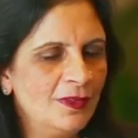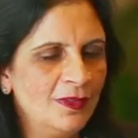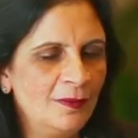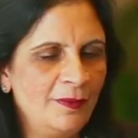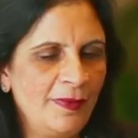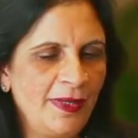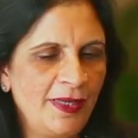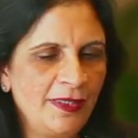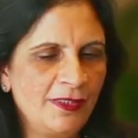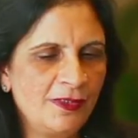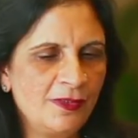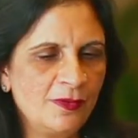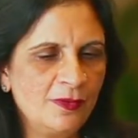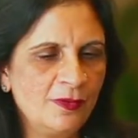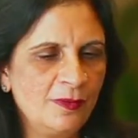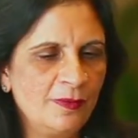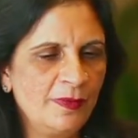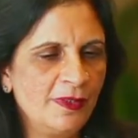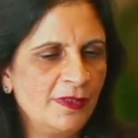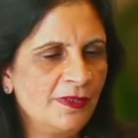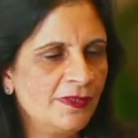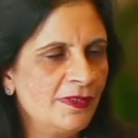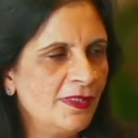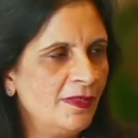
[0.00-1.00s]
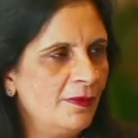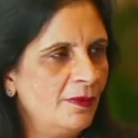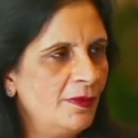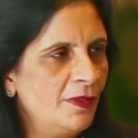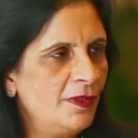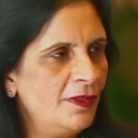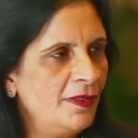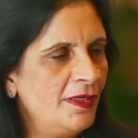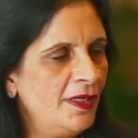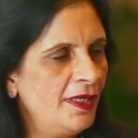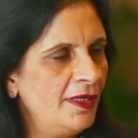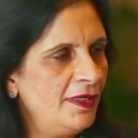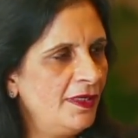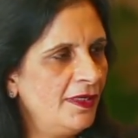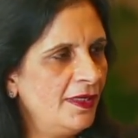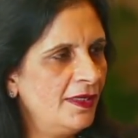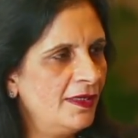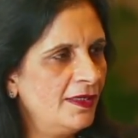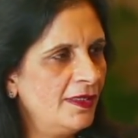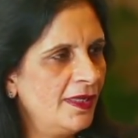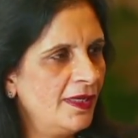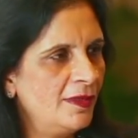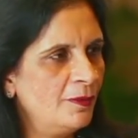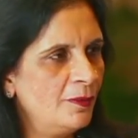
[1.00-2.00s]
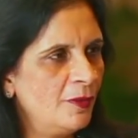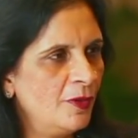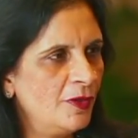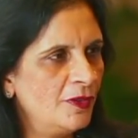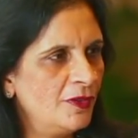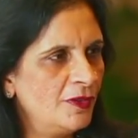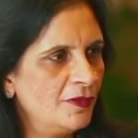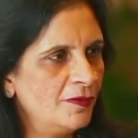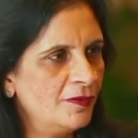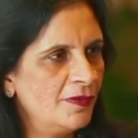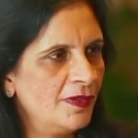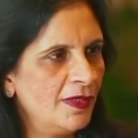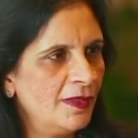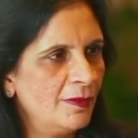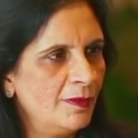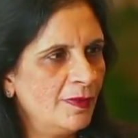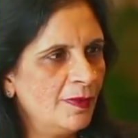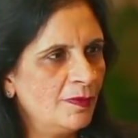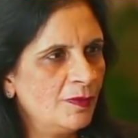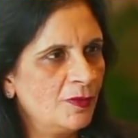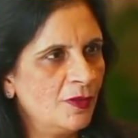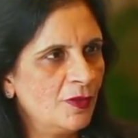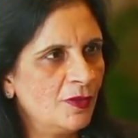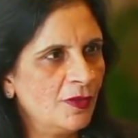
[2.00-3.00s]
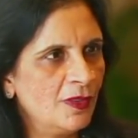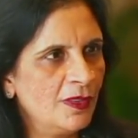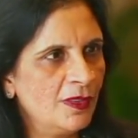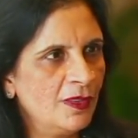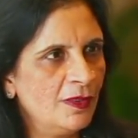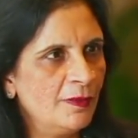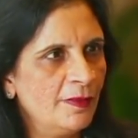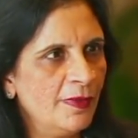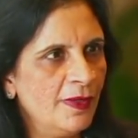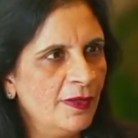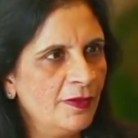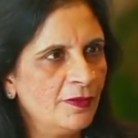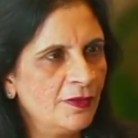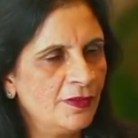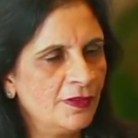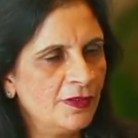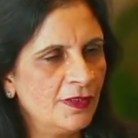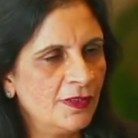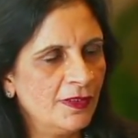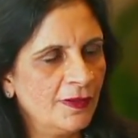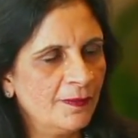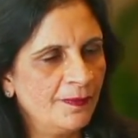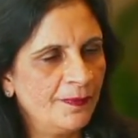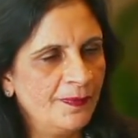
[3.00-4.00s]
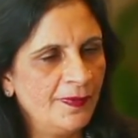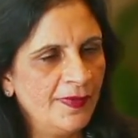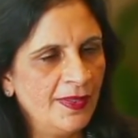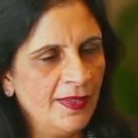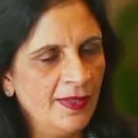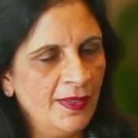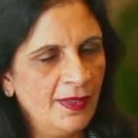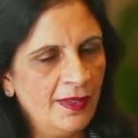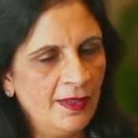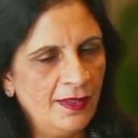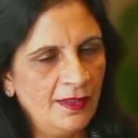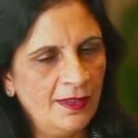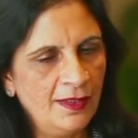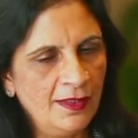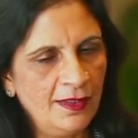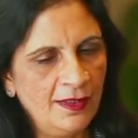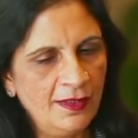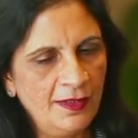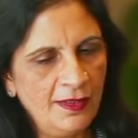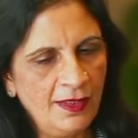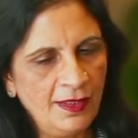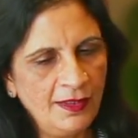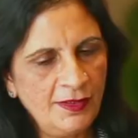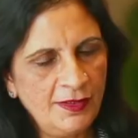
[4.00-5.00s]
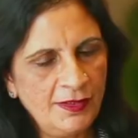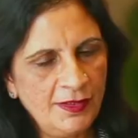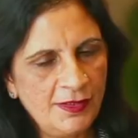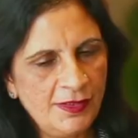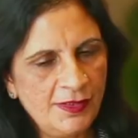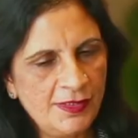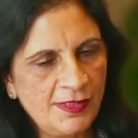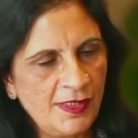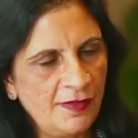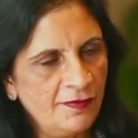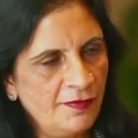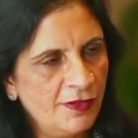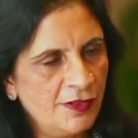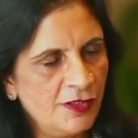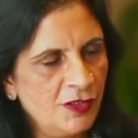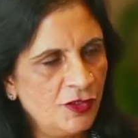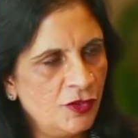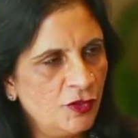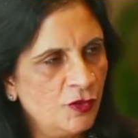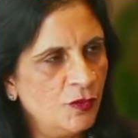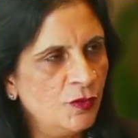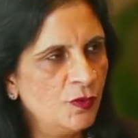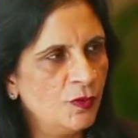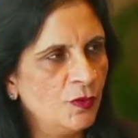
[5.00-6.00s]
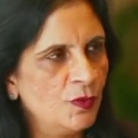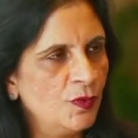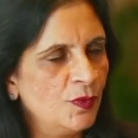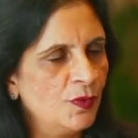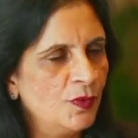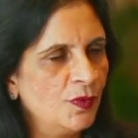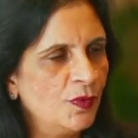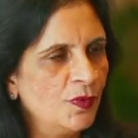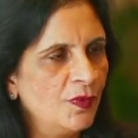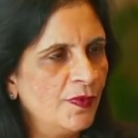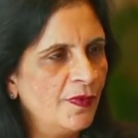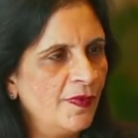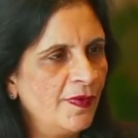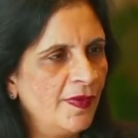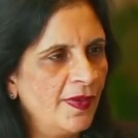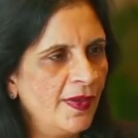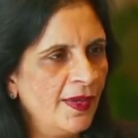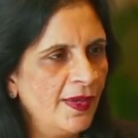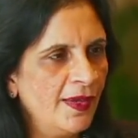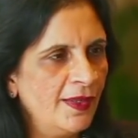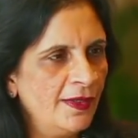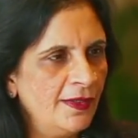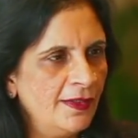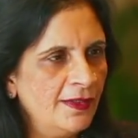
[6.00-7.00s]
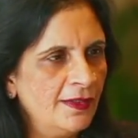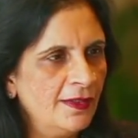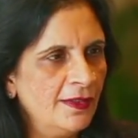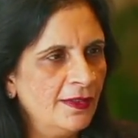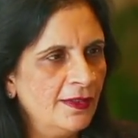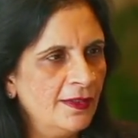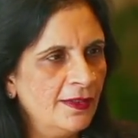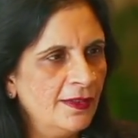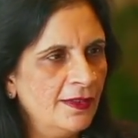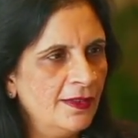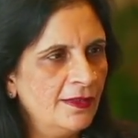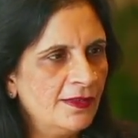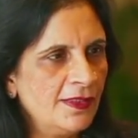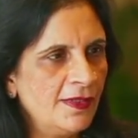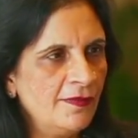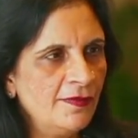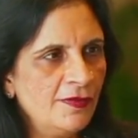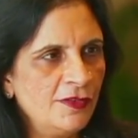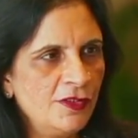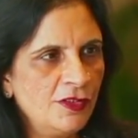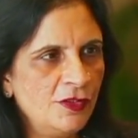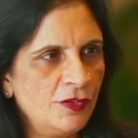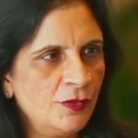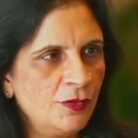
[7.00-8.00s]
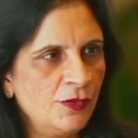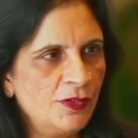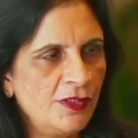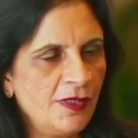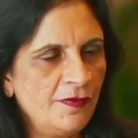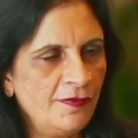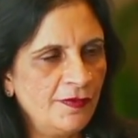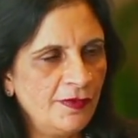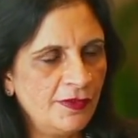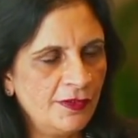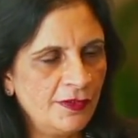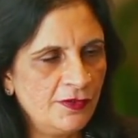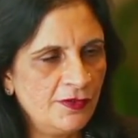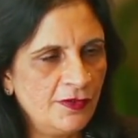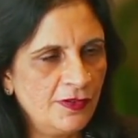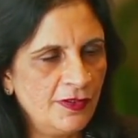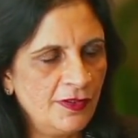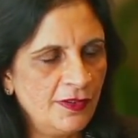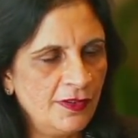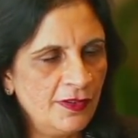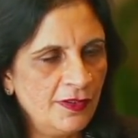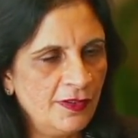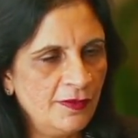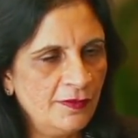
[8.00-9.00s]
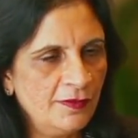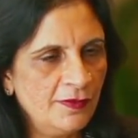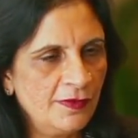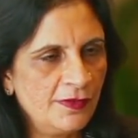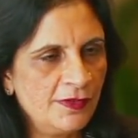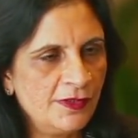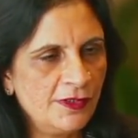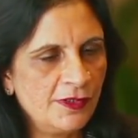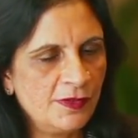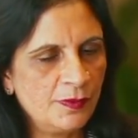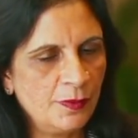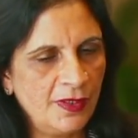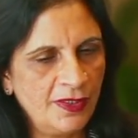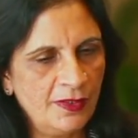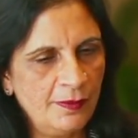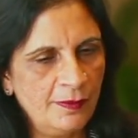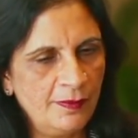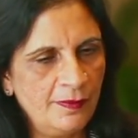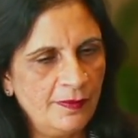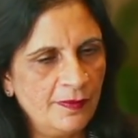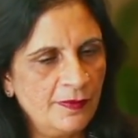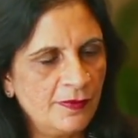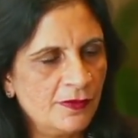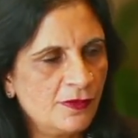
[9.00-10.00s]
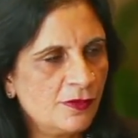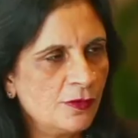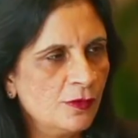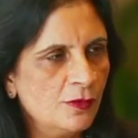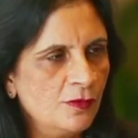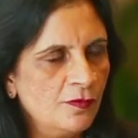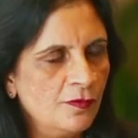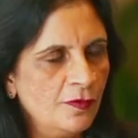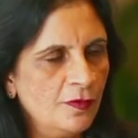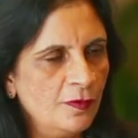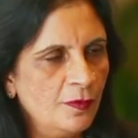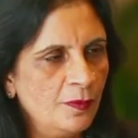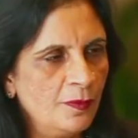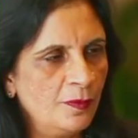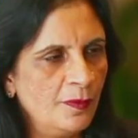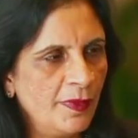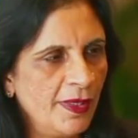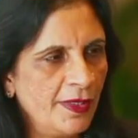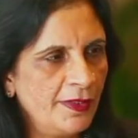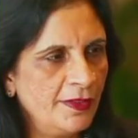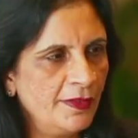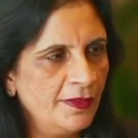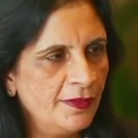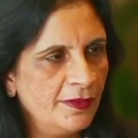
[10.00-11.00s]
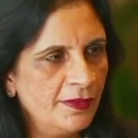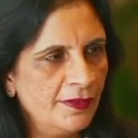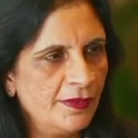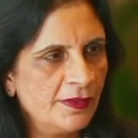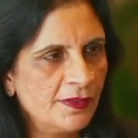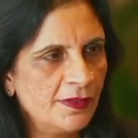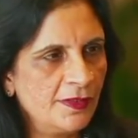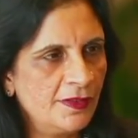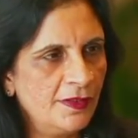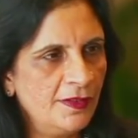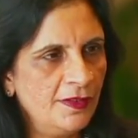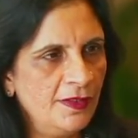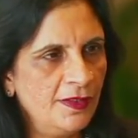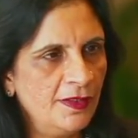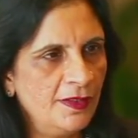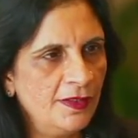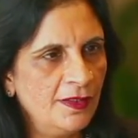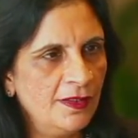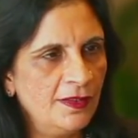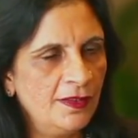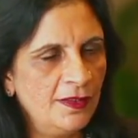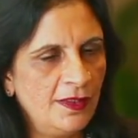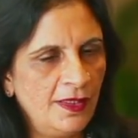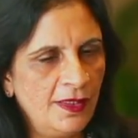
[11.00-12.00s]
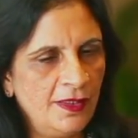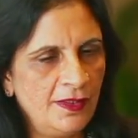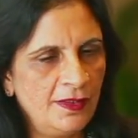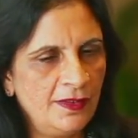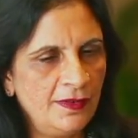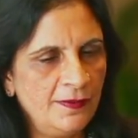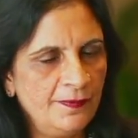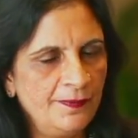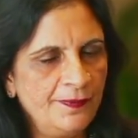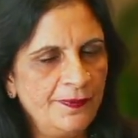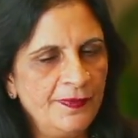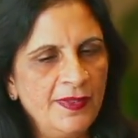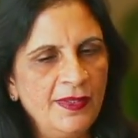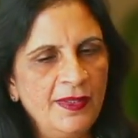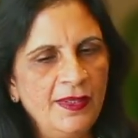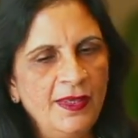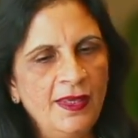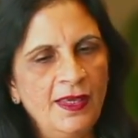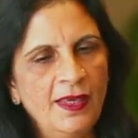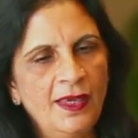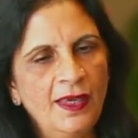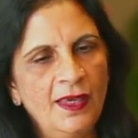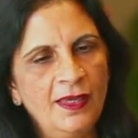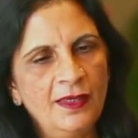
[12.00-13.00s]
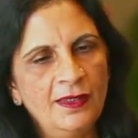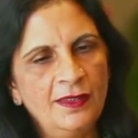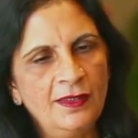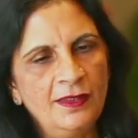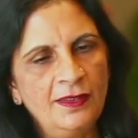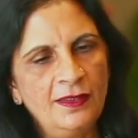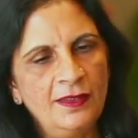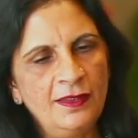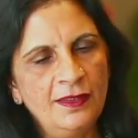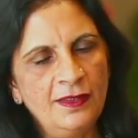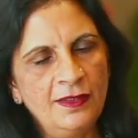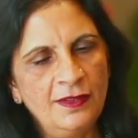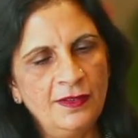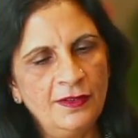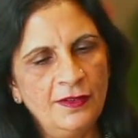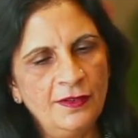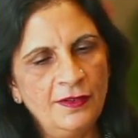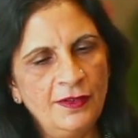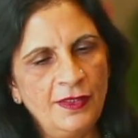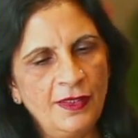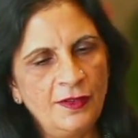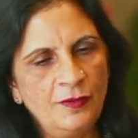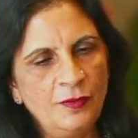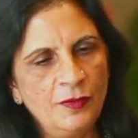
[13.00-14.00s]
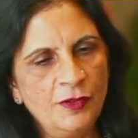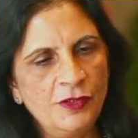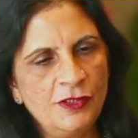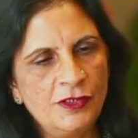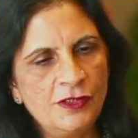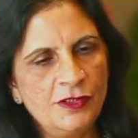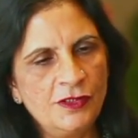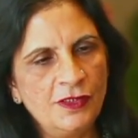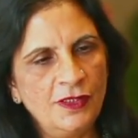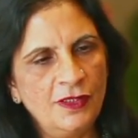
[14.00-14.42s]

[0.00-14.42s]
a blind school because there weren't any at that point of time. I'm talking about 1972 and 72, 73, and there was just one school for blind girls in India, in Delhi, and that was